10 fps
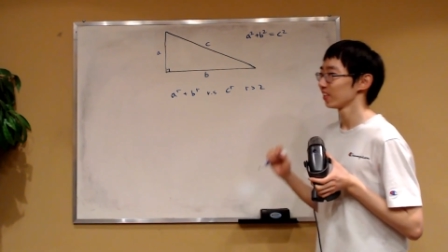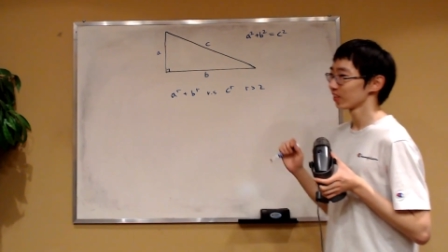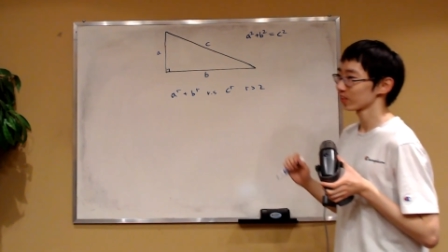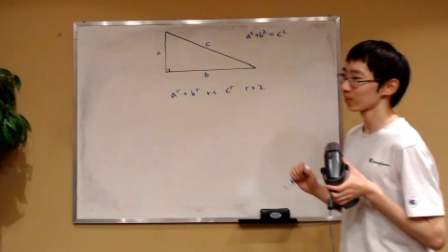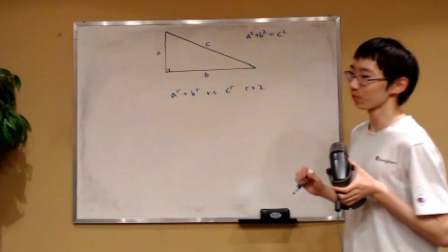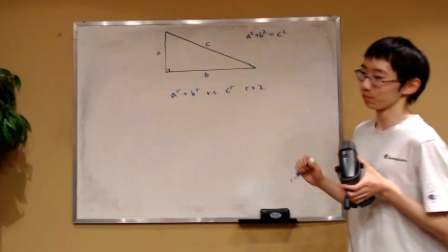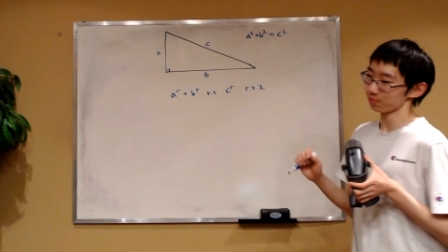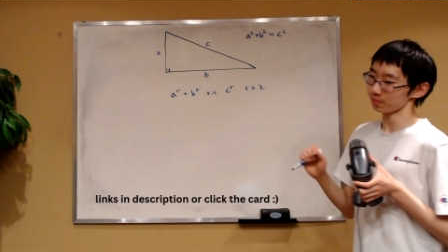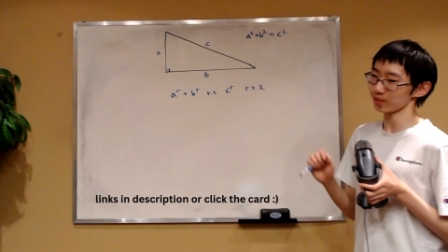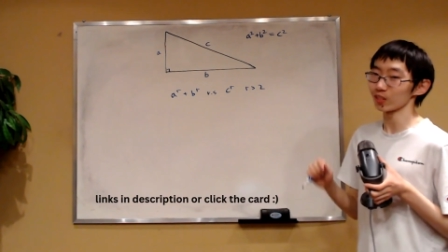So
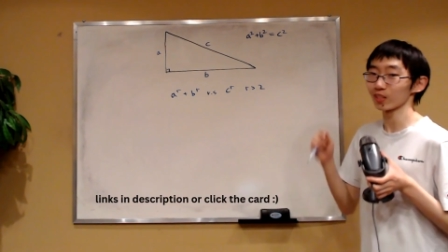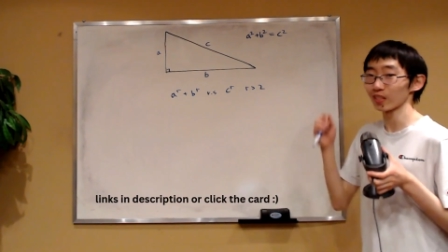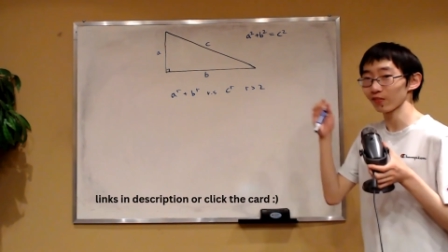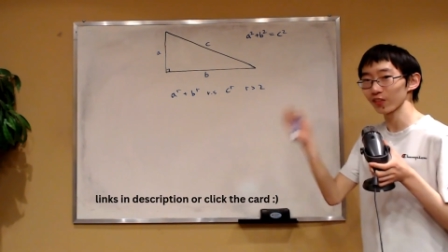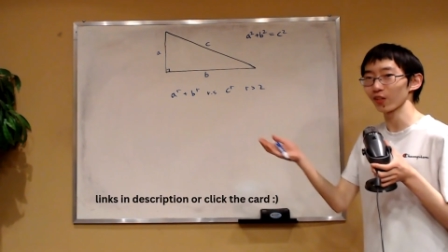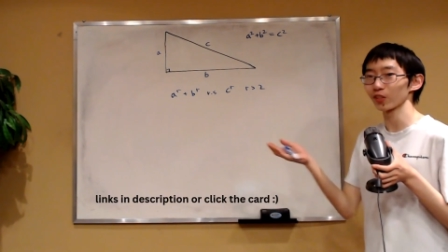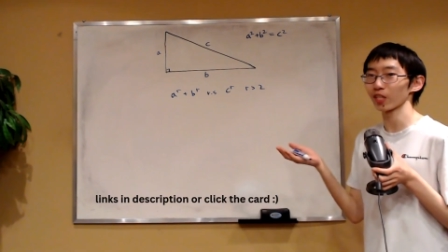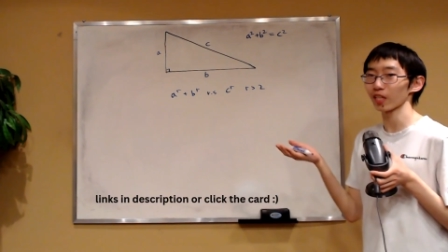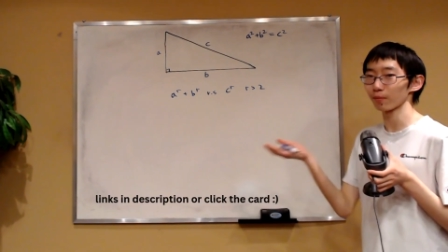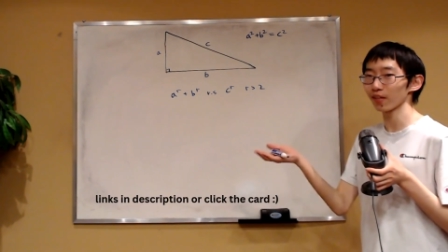you should definitely go
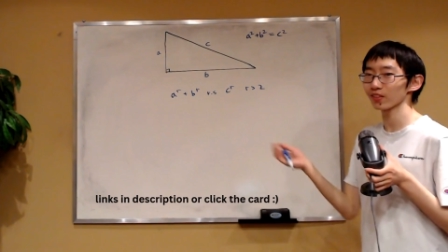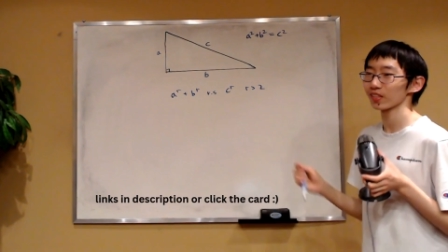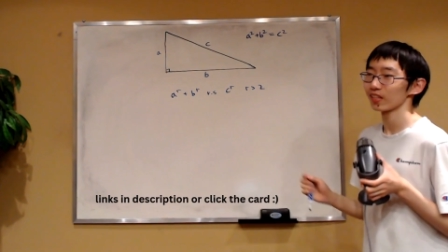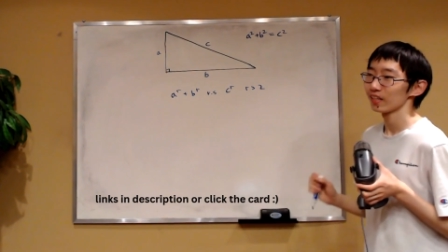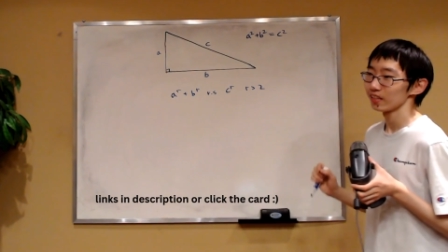check him out.